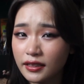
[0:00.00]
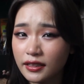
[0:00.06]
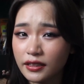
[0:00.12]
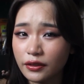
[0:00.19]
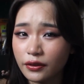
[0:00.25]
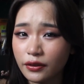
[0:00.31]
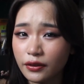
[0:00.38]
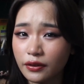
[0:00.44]

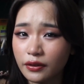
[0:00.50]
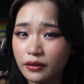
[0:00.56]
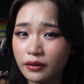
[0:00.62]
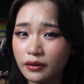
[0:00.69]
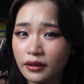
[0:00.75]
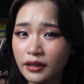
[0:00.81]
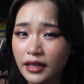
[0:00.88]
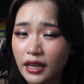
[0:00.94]

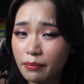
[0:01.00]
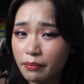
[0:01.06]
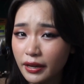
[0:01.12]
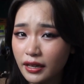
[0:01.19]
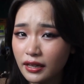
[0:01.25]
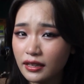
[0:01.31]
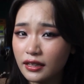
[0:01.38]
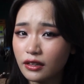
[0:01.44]
So
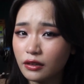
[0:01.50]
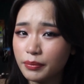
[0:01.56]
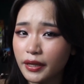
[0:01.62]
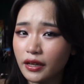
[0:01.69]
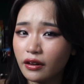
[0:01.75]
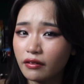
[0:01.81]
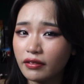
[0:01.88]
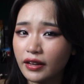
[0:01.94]
keeping a little
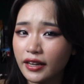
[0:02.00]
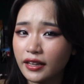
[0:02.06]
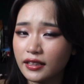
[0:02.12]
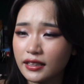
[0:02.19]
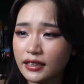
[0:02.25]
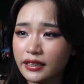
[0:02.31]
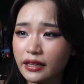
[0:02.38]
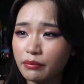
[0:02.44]
bit of like
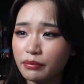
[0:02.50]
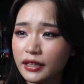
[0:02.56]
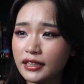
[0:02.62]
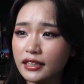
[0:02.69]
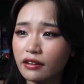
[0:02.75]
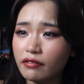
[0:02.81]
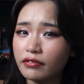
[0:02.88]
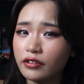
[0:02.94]
a
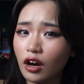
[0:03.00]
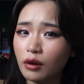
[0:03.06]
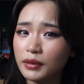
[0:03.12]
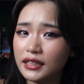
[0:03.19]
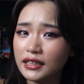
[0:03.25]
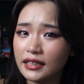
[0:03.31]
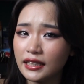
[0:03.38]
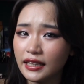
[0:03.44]
semblance of
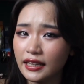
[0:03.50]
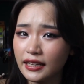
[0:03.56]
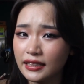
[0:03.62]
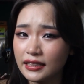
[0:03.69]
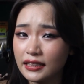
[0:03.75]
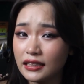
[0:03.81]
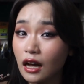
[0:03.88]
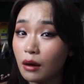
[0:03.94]
normalcy in
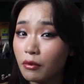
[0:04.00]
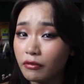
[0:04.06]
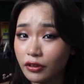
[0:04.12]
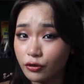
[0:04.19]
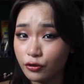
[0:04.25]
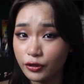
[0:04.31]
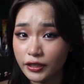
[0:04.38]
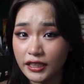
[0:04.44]
some of
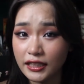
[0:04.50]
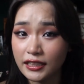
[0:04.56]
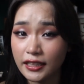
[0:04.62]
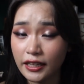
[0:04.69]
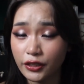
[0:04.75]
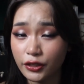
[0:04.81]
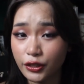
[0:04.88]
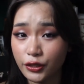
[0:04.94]
the routines
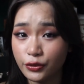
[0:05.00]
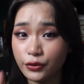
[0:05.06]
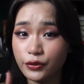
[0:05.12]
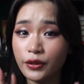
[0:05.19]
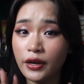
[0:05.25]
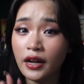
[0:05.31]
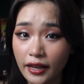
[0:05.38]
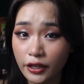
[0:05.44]
that you
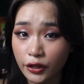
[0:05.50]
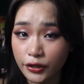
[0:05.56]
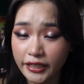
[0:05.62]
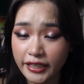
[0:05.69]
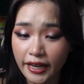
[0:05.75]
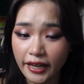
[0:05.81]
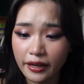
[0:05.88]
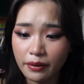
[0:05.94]
do in your
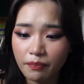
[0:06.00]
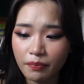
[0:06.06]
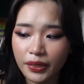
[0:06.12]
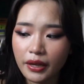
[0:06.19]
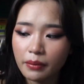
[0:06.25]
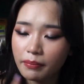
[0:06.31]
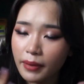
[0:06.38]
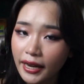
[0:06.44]
day
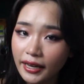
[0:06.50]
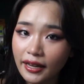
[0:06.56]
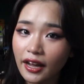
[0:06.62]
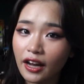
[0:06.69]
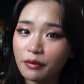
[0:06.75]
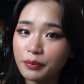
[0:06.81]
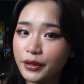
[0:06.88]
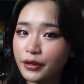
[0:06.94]
might
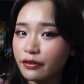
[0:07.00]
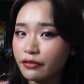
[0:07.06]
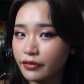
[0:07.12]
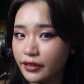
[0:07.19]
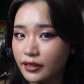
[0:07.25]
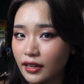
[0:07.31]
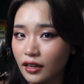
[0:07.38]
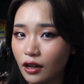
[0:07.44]
help you
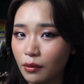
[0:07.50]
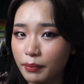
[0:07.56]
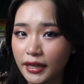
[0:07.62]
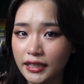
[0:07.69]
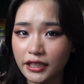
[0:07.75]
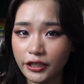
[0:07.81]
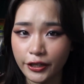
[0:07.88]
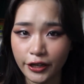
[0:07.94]
feel a lot
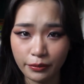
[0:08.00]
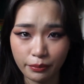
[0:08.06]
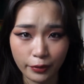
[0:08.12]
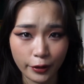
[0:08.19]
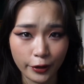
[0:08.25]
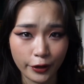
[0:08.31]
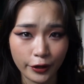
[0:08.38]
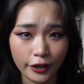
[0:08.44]
better and
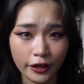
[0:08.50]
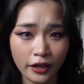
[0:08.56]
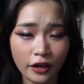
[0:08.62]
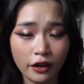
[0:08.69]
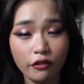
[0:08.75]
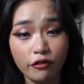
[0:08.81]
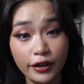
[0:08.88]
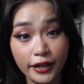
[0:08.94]
more
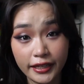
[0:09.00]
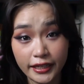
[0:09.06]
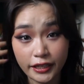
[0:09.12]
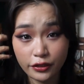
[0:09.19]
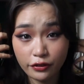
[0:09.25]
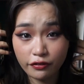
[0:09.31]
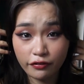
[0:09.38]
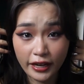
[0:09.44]
ready
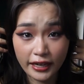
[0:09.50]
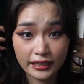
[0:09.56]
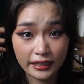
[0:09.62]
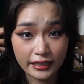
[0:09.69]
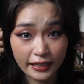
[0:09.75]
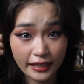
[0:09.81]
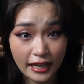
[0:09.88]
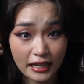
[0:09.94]
to face
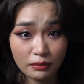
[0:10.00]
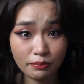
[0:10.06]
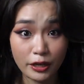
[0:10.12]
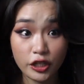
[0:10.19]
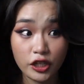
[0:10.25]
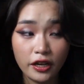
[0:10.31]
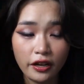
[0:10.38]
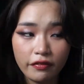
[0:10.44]
the day,
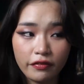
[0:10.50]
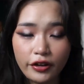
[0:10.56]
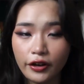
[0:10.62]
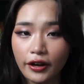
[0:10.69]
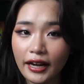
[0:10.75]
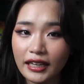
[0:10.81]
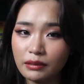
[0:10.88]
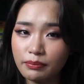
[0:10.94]
especially if
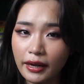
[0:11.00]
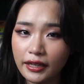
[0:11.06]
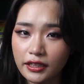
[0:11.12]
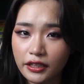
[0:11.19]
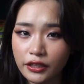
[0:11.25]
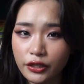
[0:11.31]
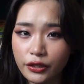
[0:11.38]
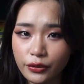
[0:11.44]
you're
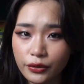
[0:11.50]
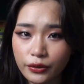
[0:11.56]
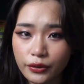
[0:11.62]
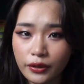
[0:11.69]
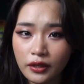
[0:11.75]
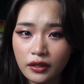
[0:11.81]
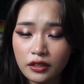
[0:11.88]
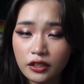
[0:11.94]
expected to
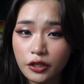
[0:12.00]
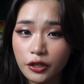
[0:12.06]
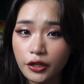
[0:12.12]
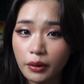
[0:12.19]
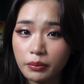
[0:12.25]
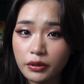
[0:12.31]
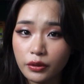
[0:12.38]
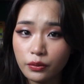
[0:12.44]
turn
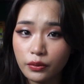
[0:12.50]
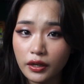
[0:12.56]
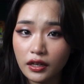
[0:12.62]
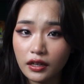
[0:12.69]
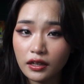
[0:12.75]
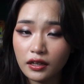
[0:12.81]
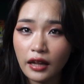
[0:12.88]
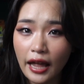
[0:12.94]
up to
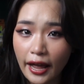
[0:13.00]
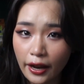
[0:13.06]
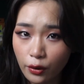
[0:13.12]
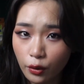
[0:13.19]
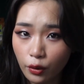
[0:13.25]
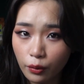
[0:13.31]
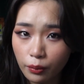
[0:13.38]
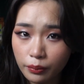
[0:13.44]
work at
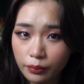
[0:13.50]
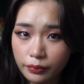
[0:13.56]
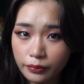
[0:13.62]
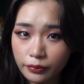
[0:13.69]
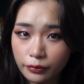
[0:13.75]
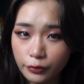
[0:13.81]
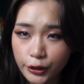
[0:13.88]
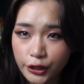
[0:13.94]
home,
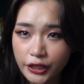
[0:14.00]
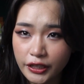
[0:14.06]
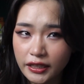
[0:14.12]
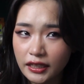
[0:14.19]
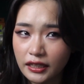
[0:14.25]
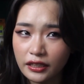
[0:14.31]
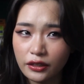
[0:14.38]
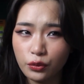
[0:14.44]
which is
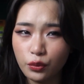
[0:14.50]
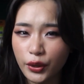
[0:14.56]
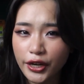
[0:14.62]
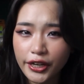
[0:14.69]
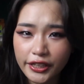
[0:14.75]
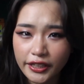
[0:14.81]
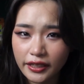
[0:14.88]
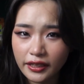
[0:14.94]
a little
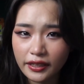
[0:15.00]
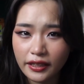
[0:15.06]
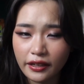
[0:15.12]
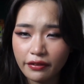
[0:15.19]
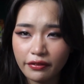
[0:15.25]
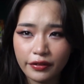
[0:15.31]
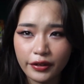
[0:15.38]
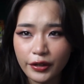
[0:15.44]
weird
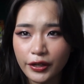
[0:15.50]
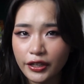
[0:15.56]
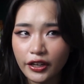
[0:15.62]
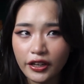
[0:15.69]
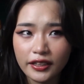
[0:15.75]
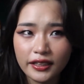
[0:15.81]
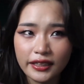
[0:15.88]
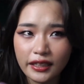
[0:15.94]
if you're
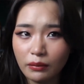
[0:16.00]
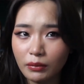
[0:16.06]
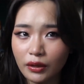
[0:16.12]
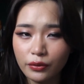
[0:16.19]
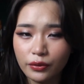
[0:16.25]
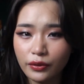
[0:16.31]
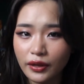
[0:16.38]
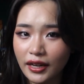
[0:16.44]
not
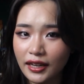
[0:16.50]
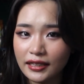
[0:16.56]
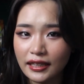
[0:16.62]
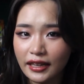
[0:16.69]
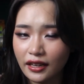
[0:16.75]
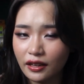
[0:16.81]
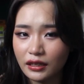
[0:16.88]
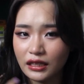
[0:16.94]
someone who has
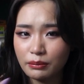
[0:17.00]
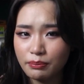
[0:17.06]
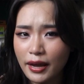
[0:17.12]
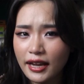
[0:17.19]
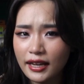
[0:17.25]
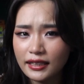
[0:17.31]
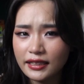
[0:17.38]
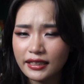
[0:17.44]
like a
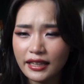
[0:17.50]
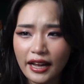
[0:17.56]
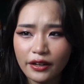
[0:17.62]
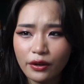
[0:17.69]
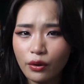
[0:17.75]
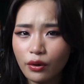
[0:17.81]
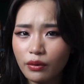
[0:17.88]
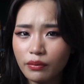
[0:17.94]
space
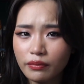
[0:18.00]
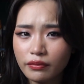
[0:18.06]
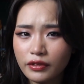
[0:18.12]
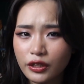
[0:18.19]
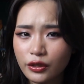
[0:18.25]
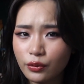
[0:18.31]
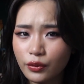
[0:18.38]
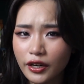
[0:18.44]
at home
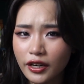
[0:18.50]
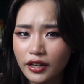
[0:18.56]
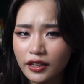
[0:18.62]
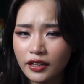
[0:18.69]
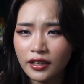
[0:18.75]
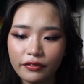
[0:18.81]
to work.